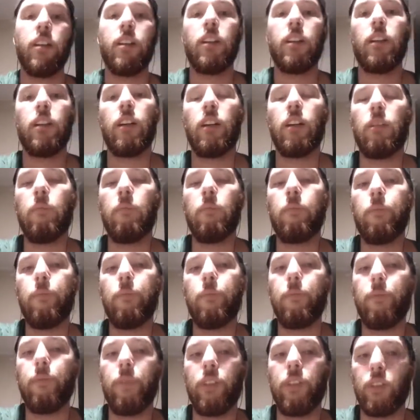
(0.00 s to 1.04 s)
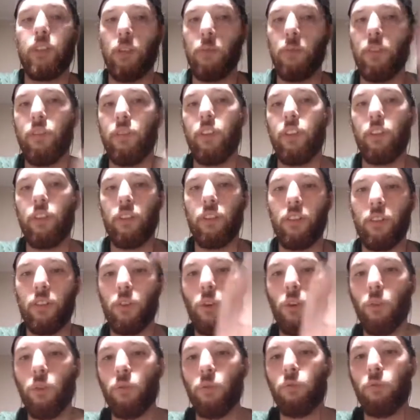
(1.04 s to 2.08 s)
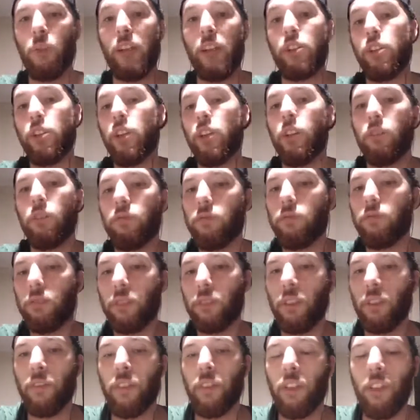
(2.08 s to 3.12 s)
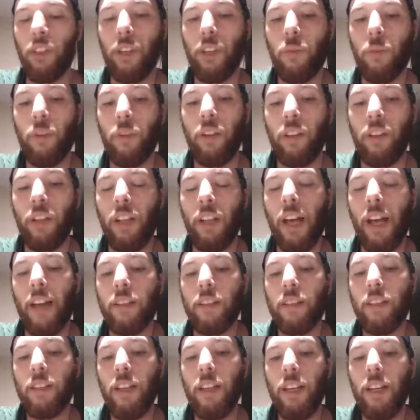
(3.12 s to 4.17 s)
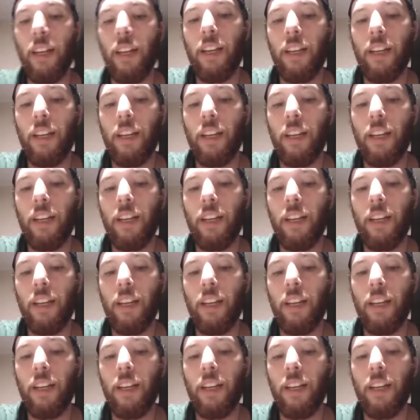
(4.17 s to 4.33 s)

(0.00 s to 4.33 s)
in terms of the total ratio of the liquid in the glass.